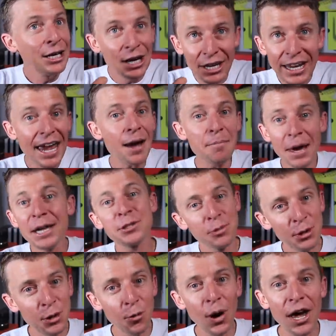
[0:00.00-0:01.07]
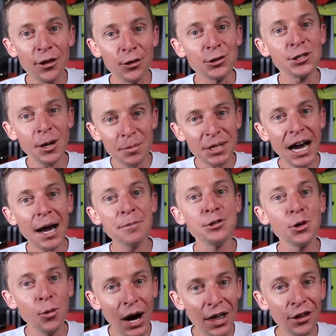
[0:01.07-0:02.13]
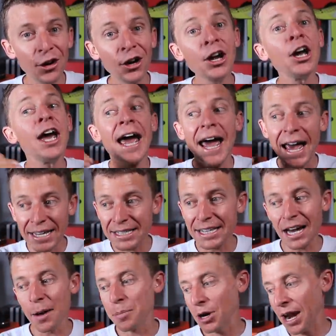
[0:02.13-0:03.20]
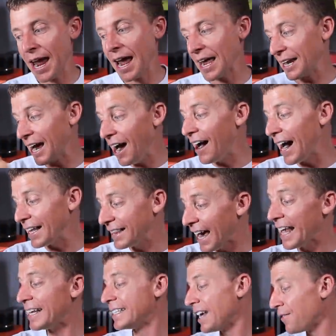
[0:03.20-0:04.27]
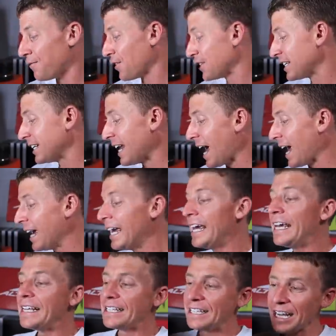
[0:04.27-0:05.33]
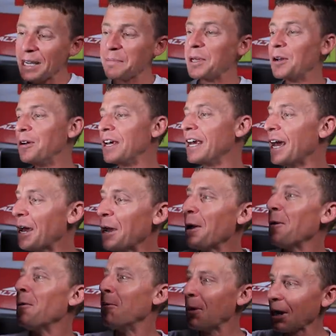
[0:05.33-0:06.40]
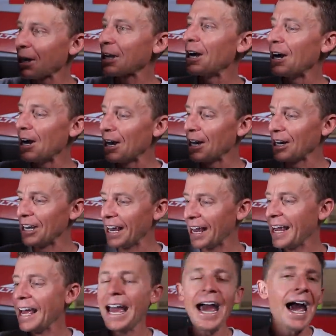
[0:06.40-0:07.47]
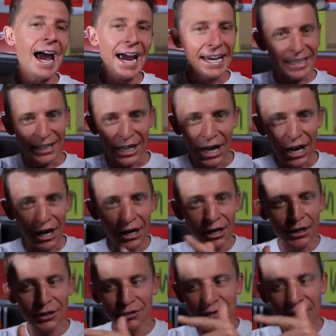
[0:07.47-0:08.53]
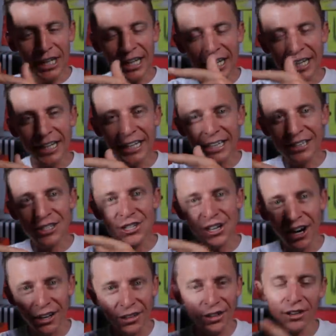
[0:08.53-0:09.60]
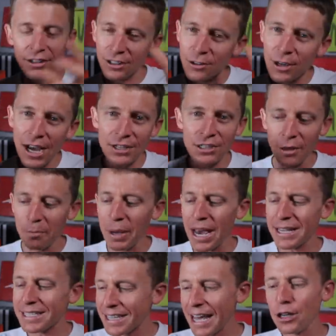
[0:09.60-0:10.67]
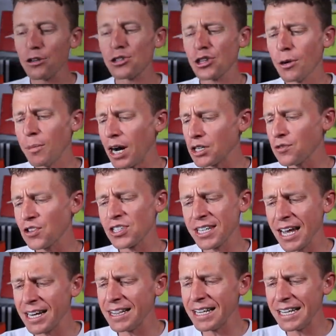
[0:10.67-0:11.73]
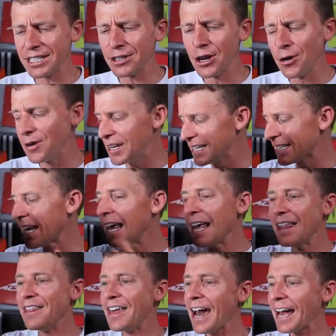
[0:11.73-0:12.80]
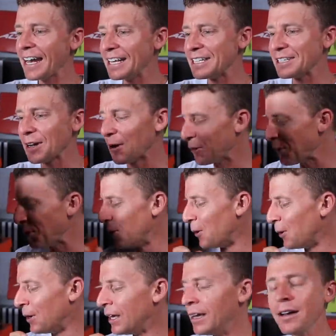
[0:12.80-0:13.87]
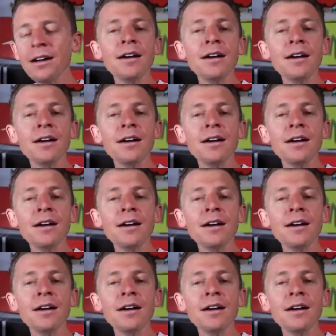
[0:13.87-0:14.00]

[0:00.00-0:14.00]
you can't mess with the weather. Sometimes the weather has the upper hand. All right, that is it for today. Seek beauty, work hard, and love each other. You guys are the best. Thank you so much for sending these Newtons. That is so cool.